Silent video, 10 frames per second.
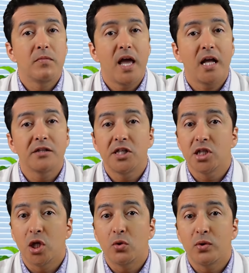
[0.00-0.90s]
healthy
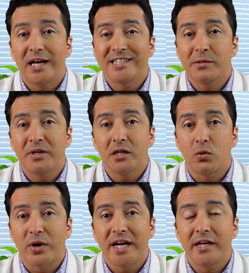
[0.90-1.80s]
low glycemic
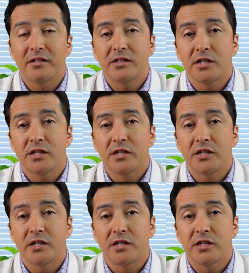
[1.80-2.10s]
grains